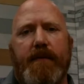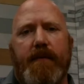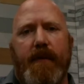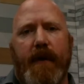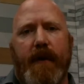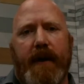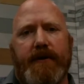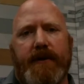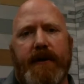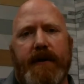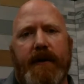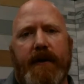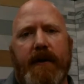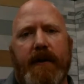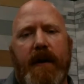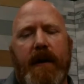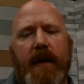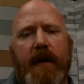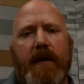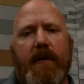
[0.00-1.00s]
Depression,
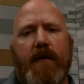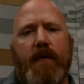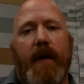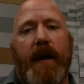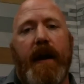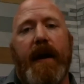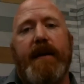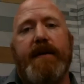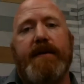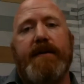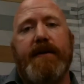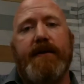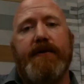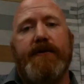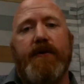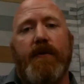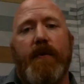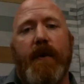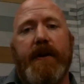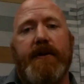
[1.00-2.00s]
we had a
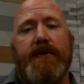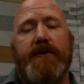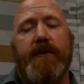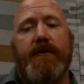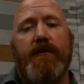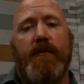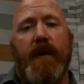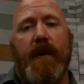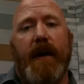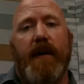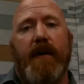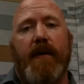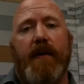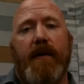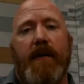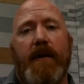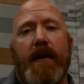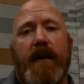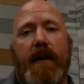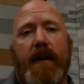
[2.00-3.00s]
situation
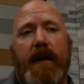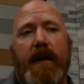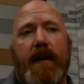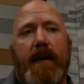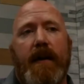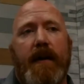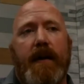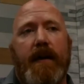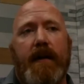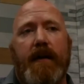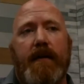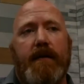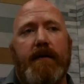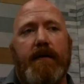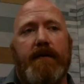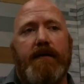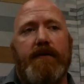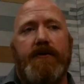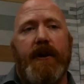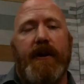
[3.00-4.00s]
where
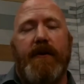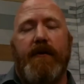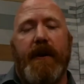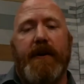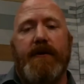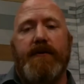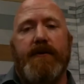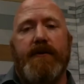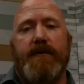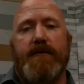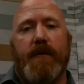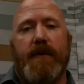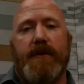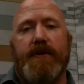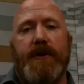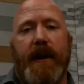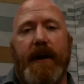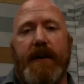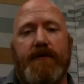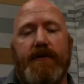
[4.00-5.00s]
generations were
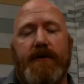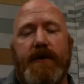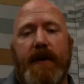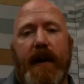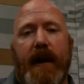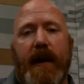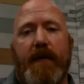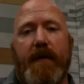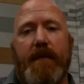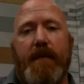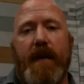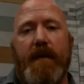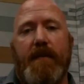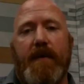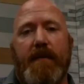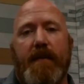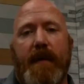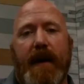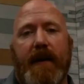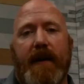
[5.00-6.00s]
changed. I
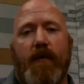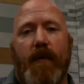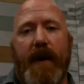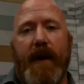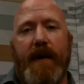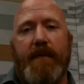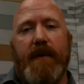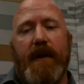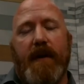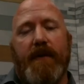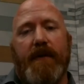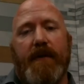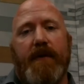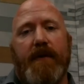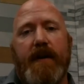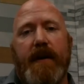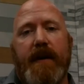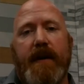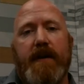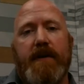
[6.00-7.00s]
remember my grandmother,
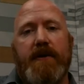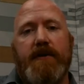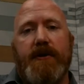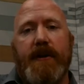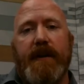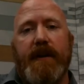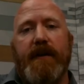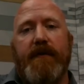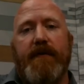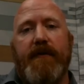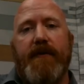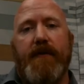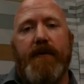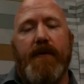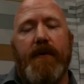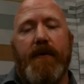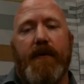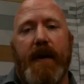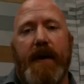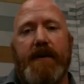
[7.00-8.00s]
she lived through
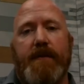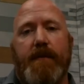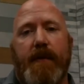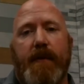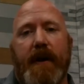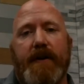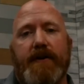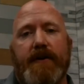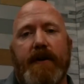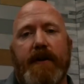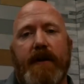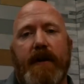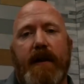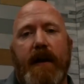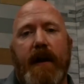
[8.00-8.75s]
the Great Depression.